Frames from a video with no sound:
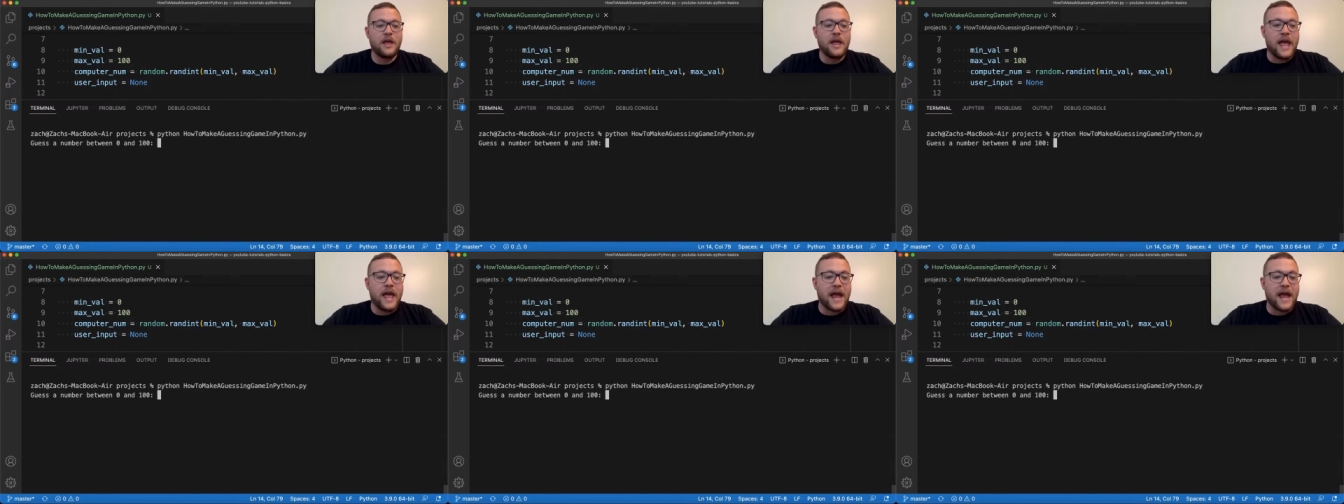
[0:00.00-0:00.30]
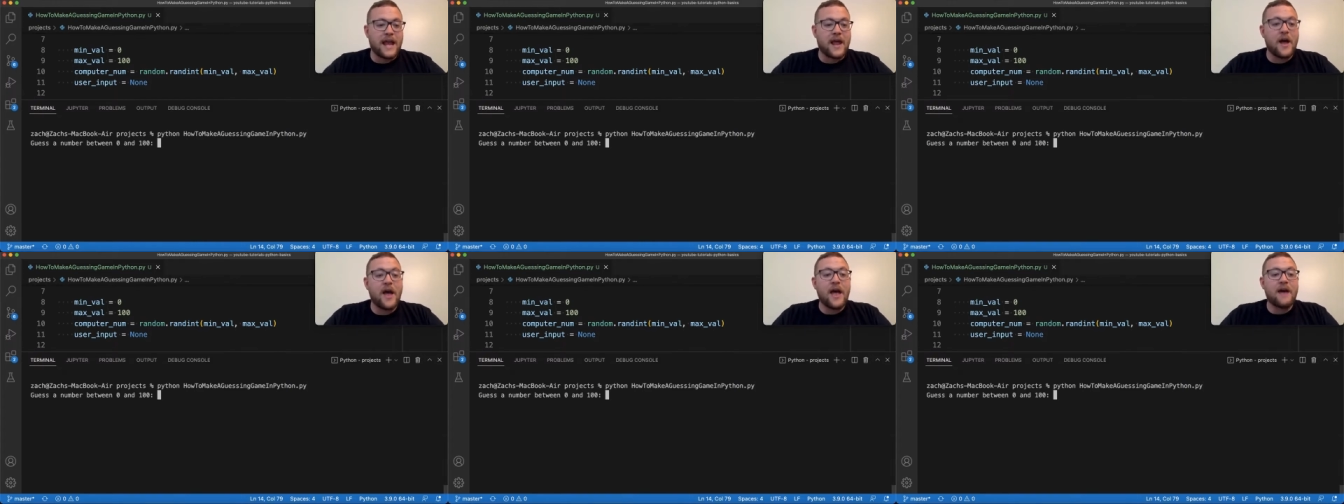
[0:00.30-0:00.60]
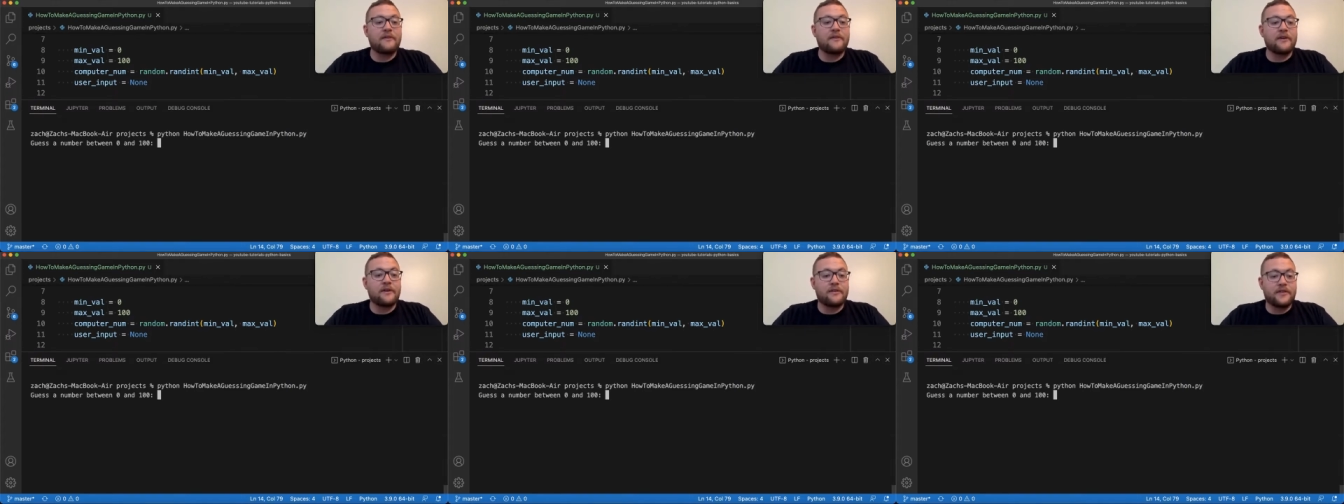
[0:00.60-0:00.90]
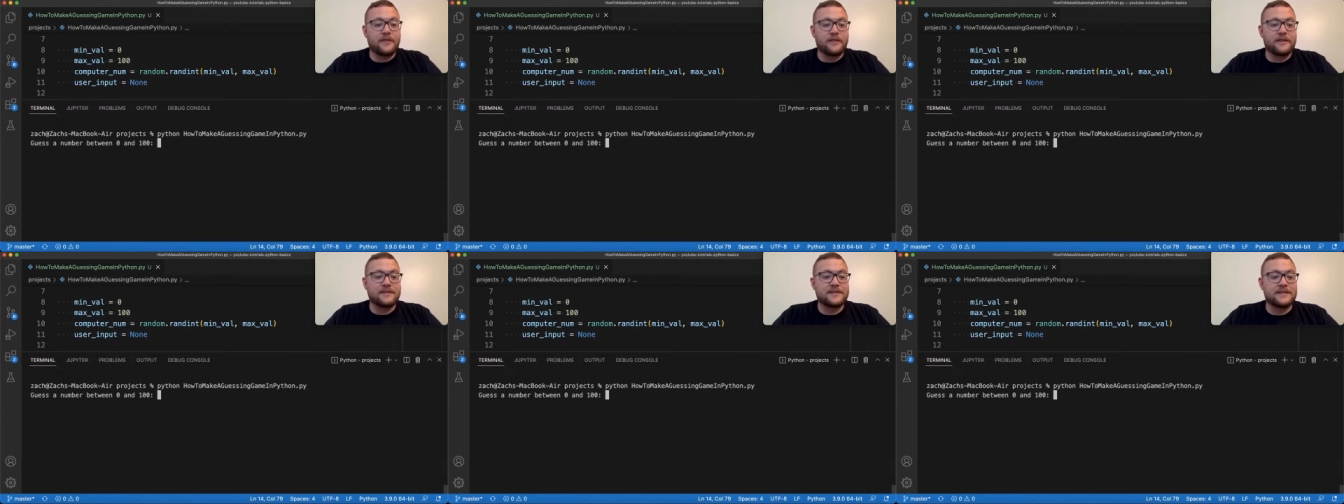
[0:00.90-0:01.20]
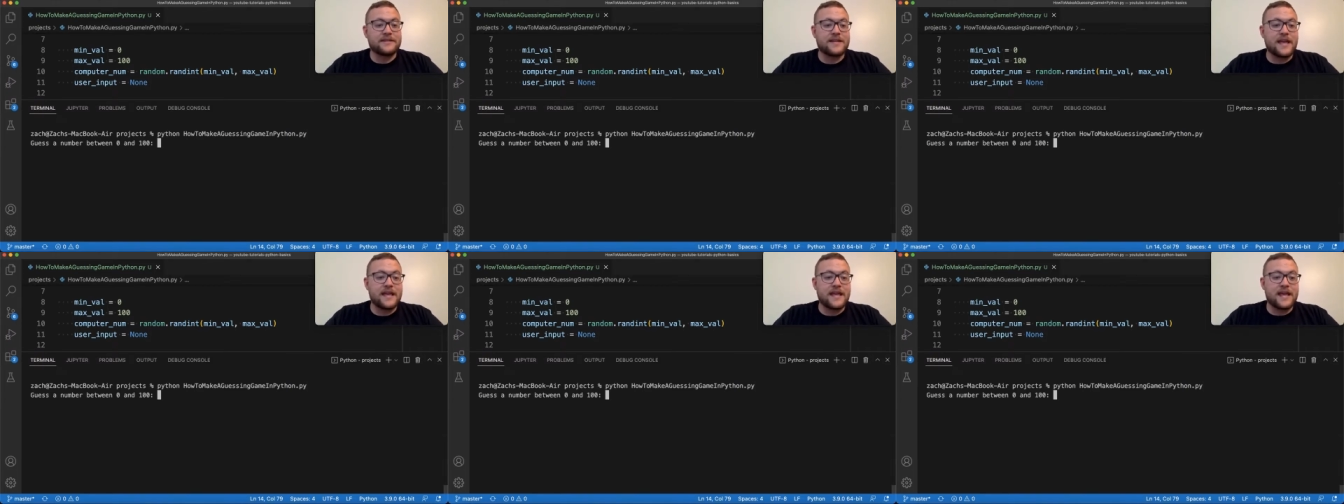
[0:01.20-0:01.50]
And now I have a thing that
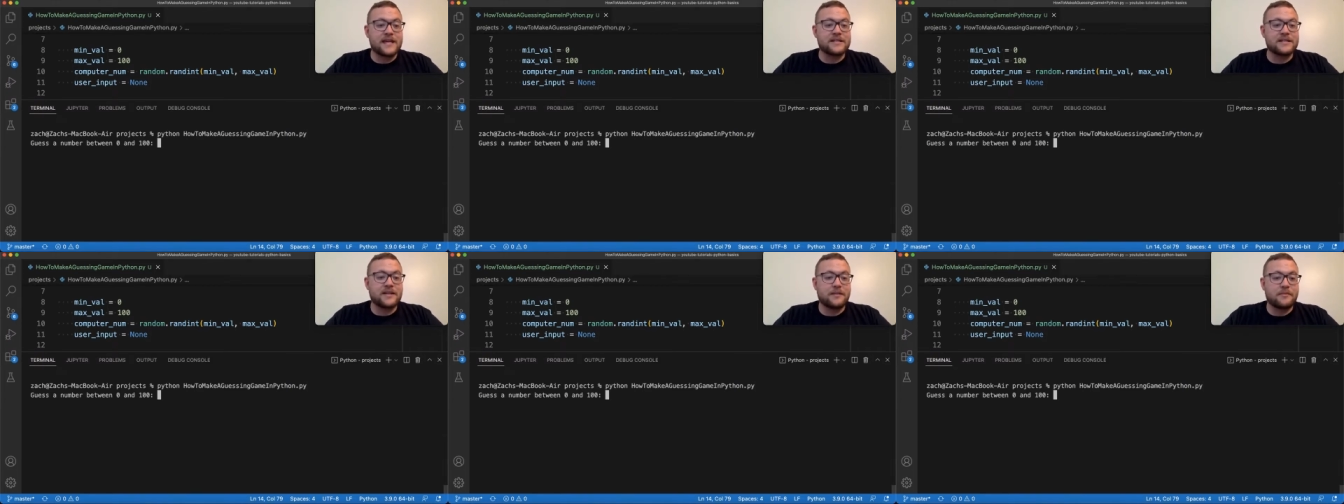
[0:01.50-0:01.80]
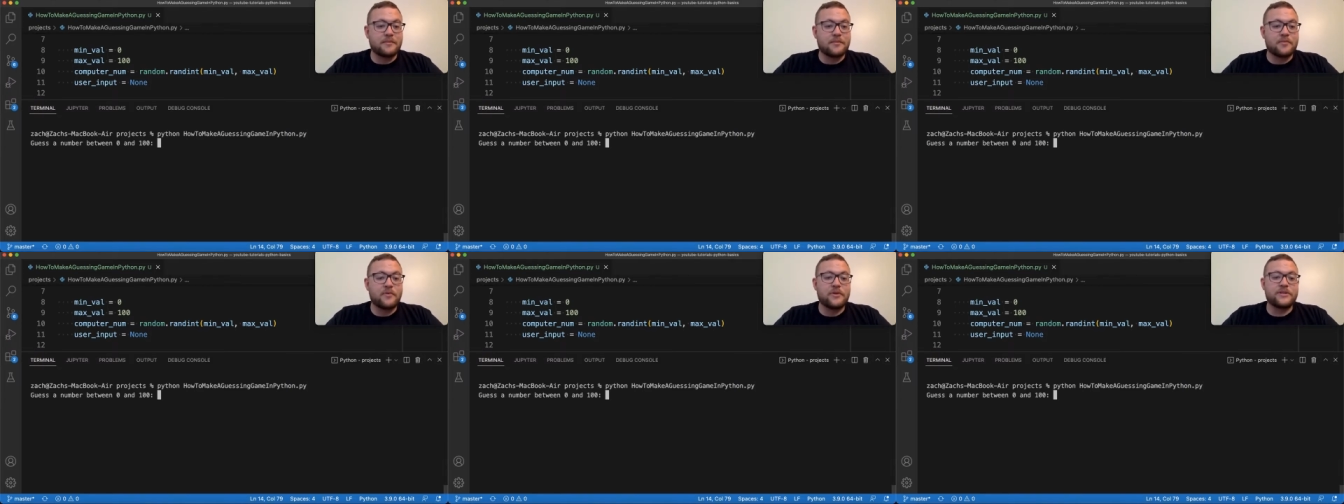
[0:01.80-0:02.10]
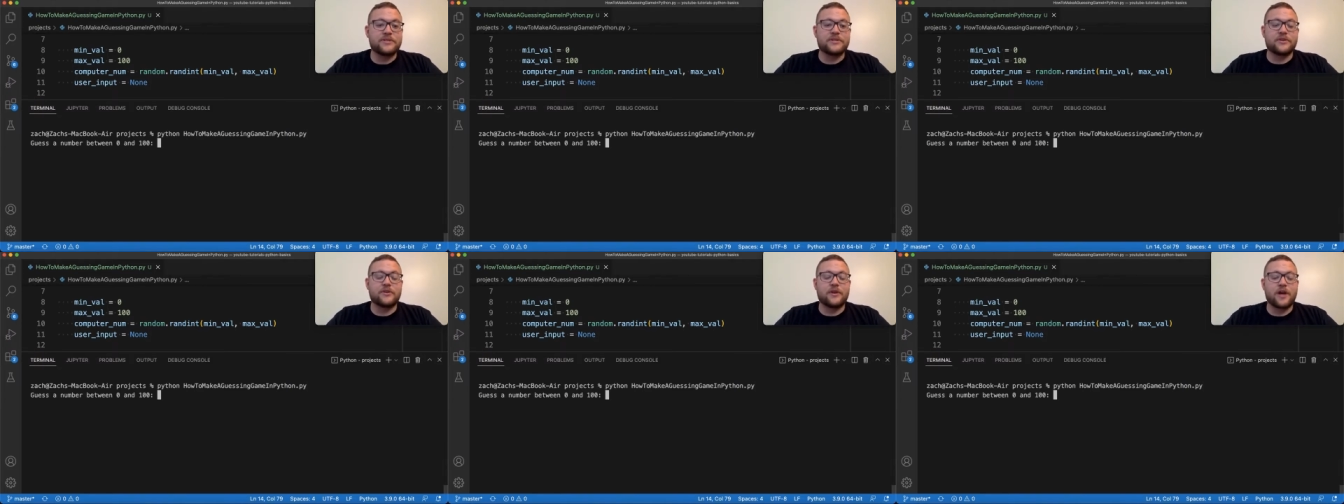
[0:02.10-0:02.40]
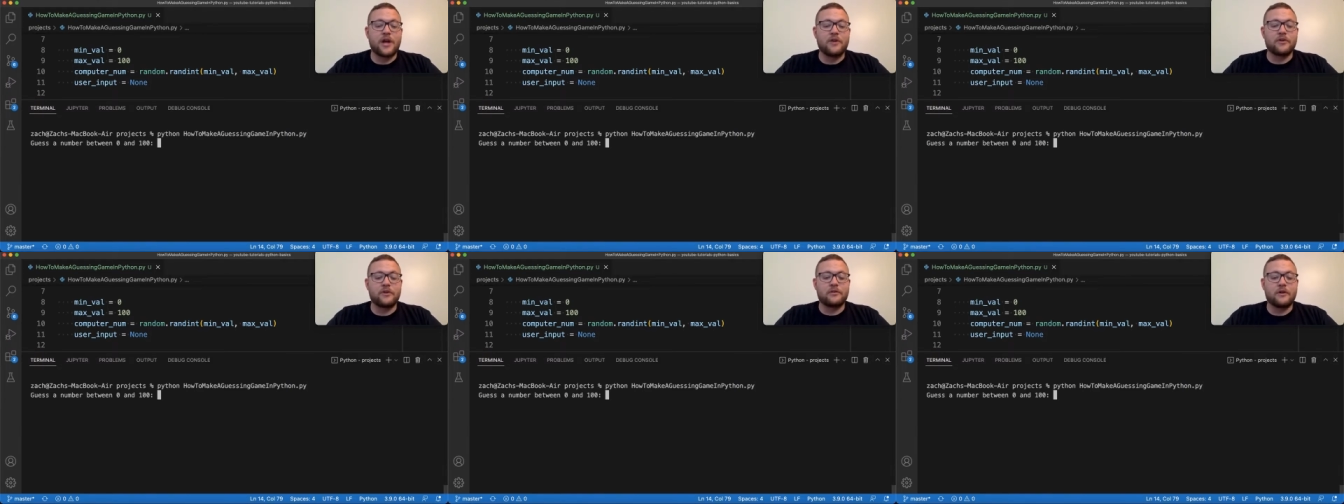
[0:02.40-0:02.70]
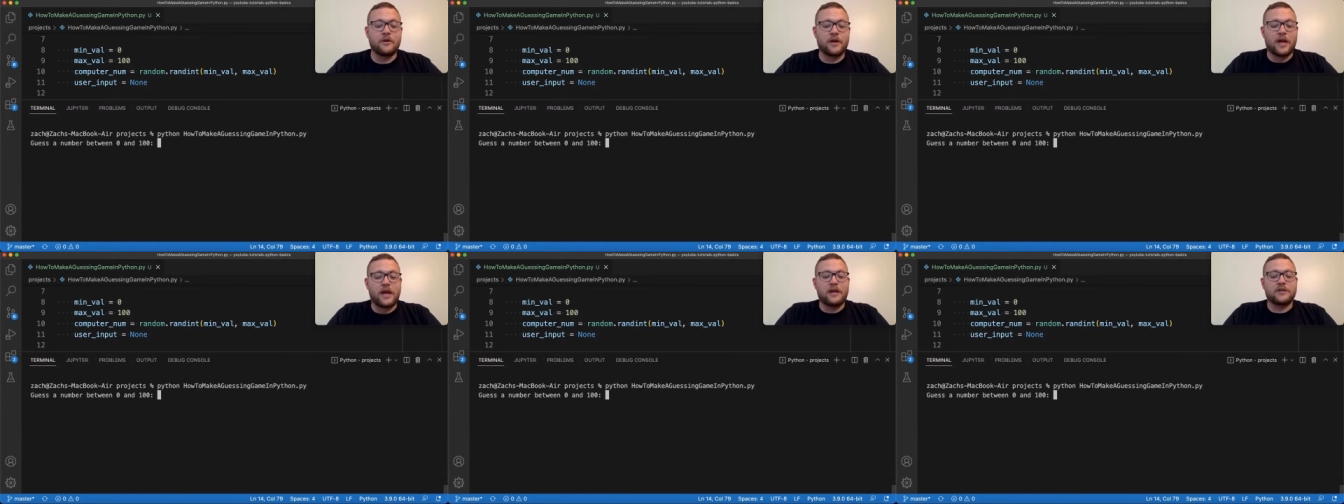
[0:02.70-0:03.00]
says, hey, guess the number between 0 and 100.
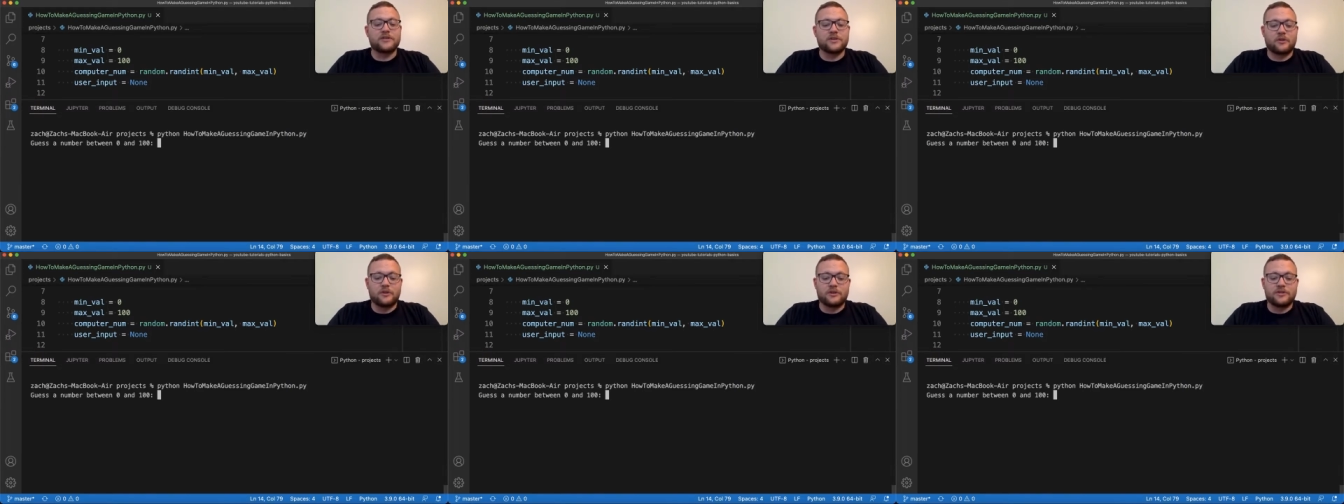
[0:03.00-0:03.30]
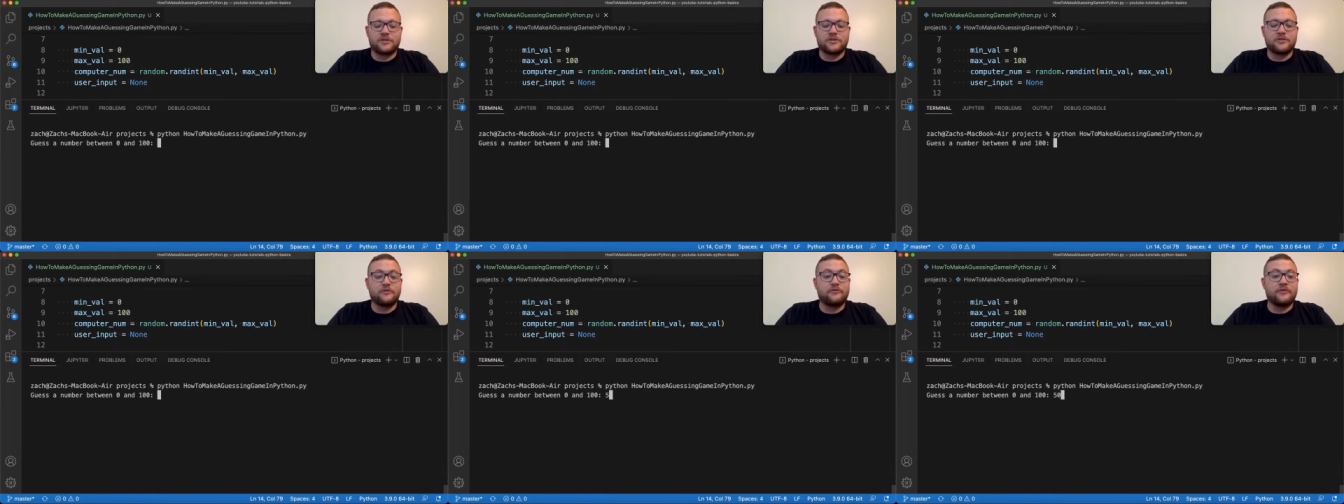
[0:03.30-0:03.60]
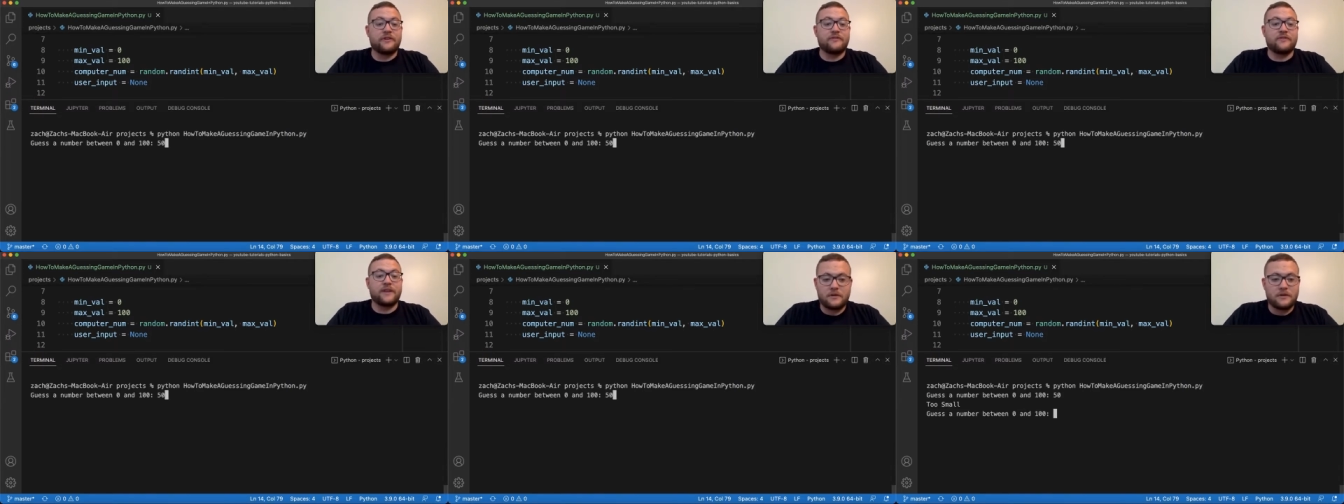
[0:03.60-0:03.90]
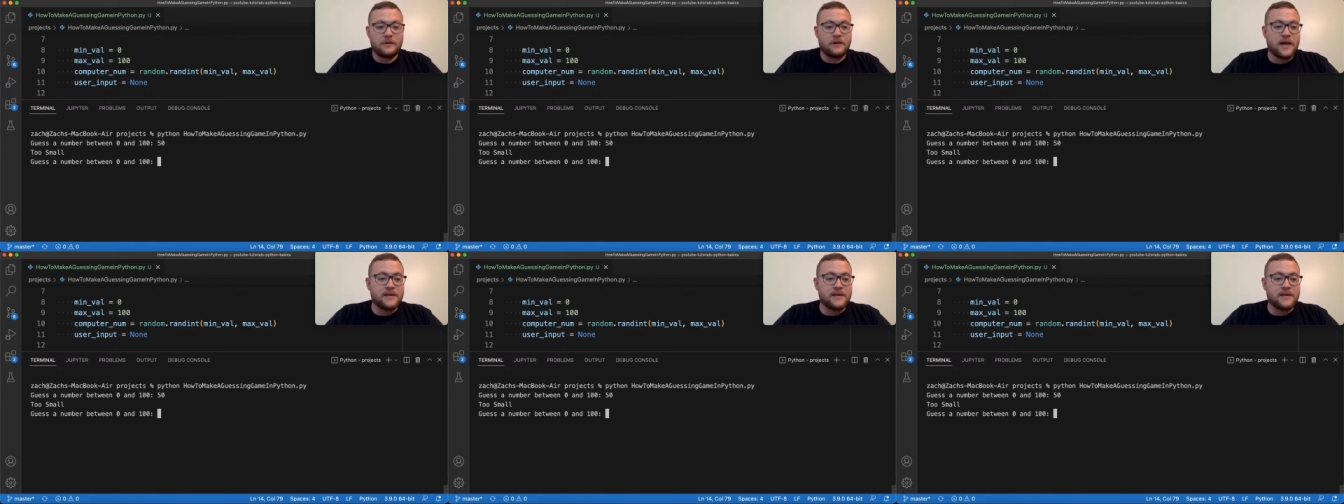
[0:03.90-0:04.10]
Okay, so let's do 50.